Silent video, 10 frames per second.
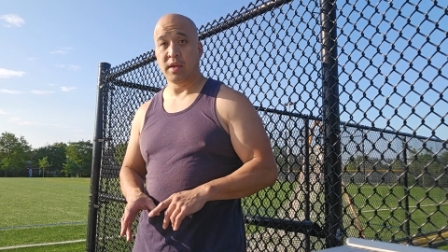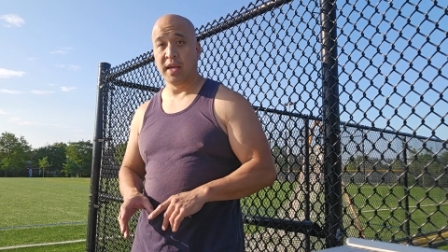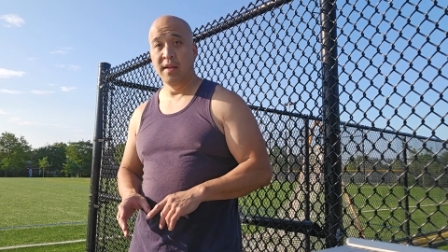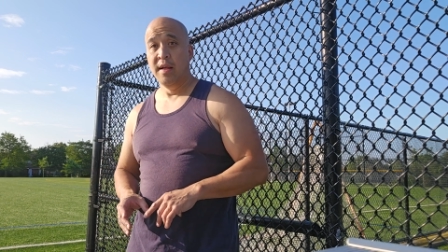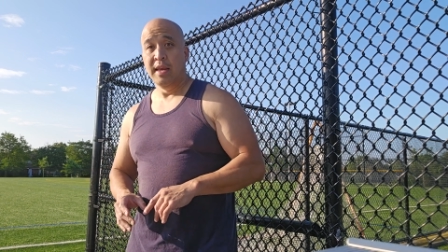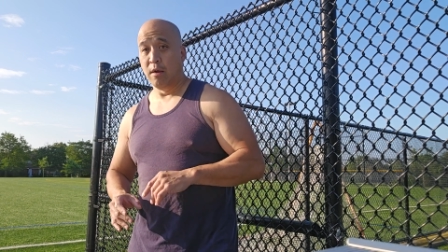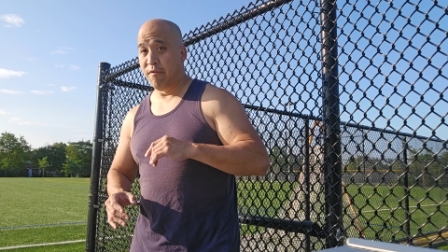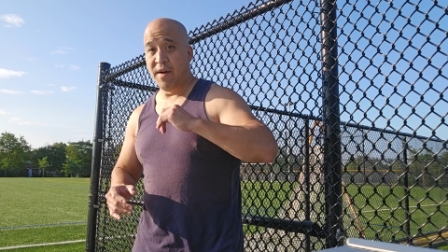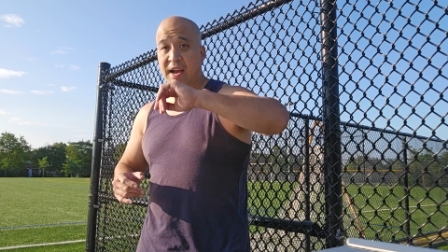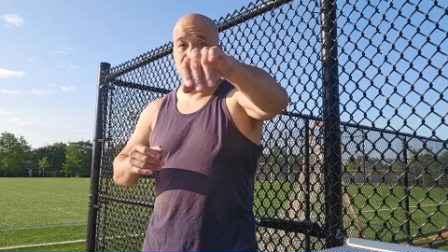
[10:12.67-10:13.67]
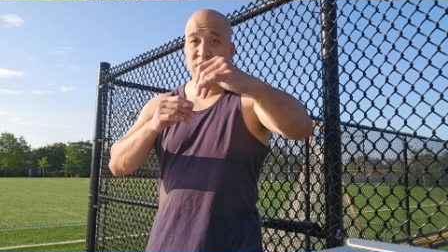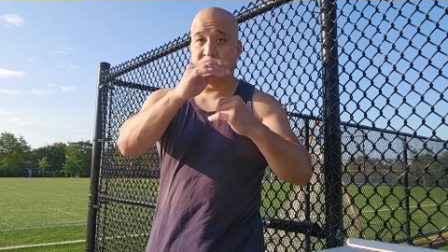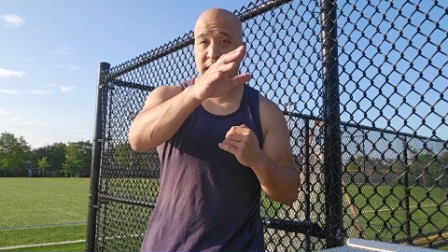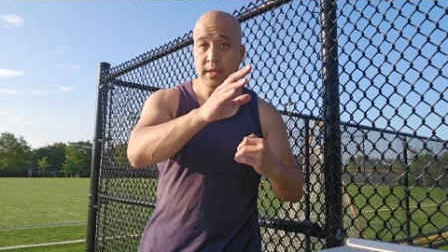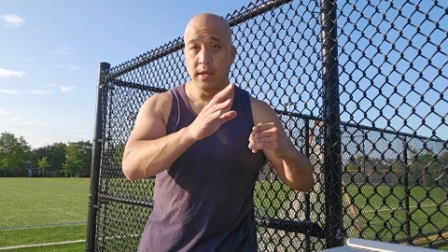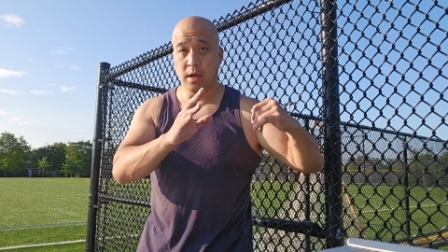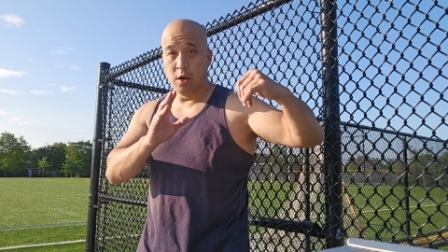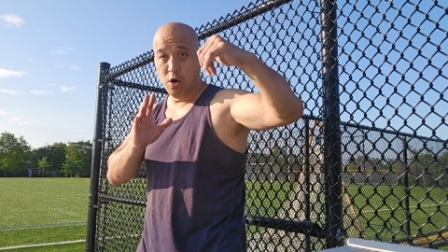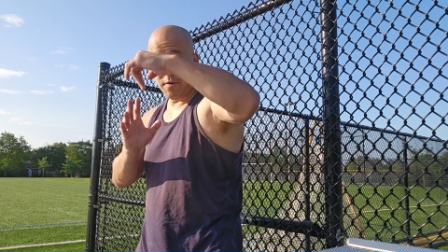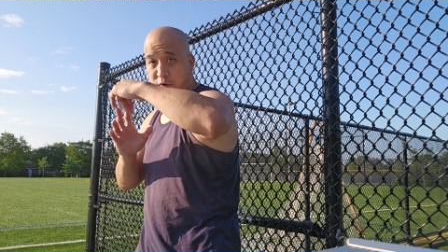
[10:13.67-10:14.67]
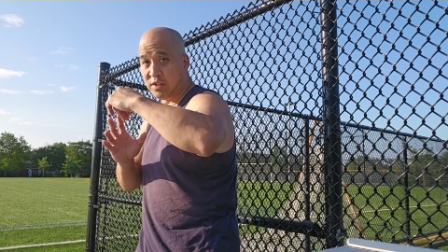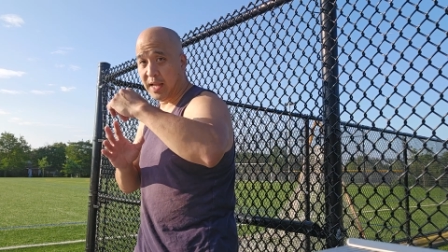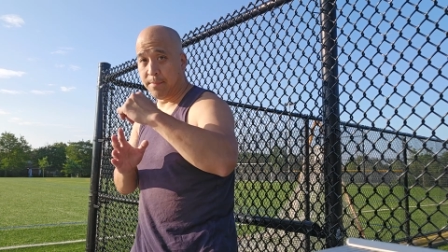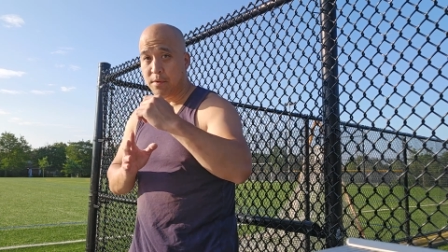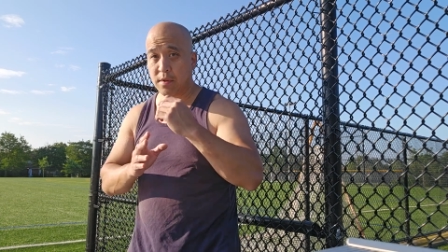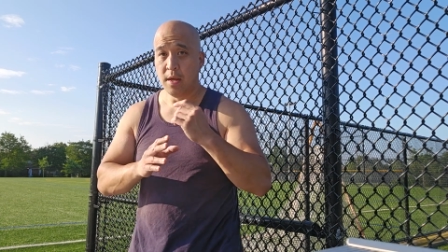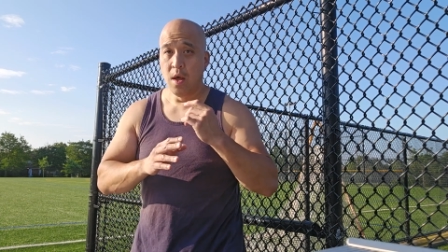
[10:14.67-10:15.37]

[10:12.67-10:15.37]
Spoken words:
Okay, now if I just did a hook, for example,